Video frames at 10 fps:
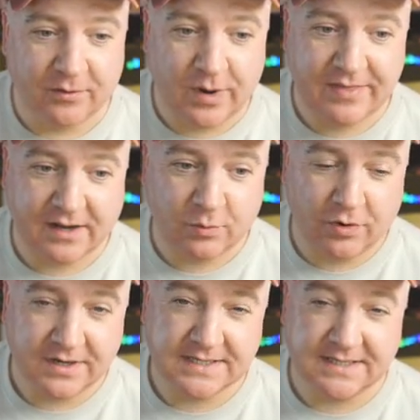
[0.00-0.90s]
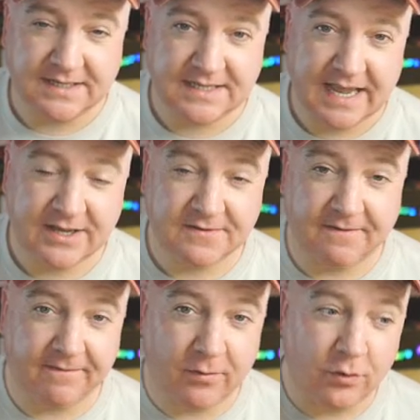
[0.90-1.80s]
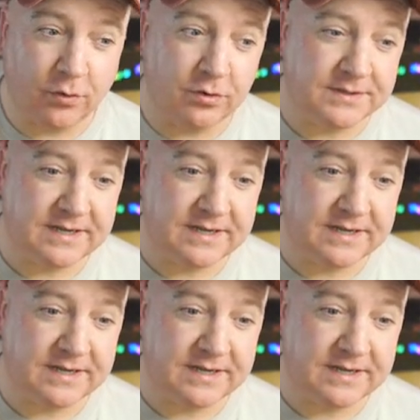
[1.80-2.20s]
and the way that it works is it takes four